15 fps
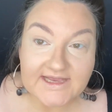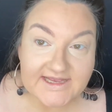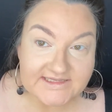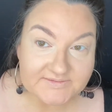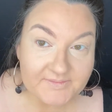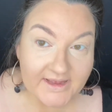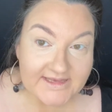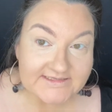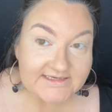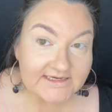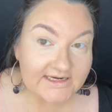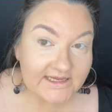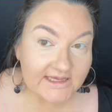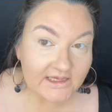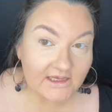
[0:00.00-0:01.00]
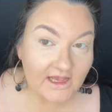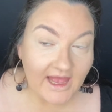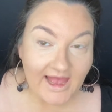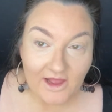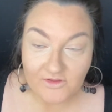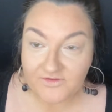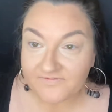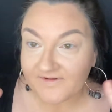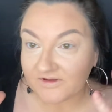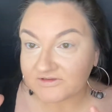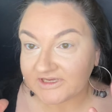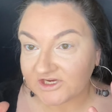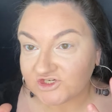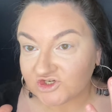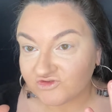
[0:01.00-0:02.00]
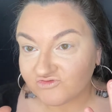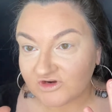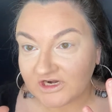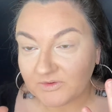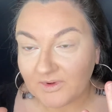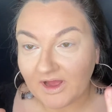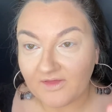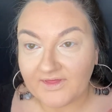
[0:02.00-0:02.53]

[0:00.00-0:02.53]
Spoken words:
It's basically held the foundation really well.